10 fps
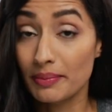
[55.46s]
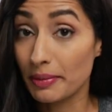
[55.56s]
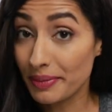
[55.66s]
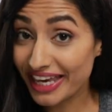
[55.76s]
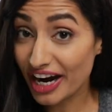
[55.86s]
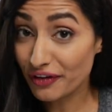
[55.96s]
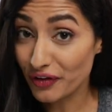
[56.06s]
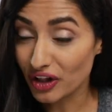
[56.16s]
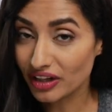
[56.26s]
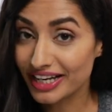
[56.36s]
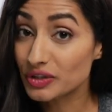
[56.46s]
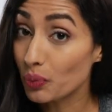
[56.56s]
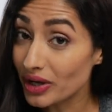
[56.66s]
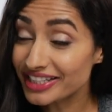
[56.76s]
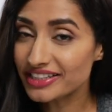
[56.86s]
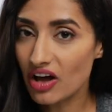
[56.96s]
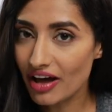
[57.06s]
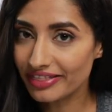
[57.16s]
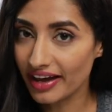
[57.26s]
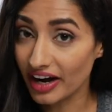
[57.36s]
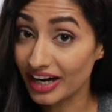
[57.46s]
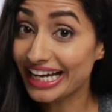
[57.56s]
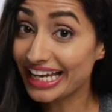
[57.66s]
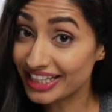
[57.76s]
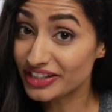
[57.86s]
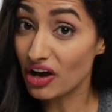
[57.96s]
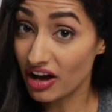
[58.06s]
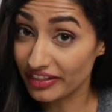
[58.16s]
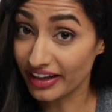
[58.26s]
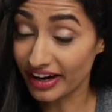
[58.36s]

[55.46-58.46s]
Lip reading: But be careful, because once it's on there, it's on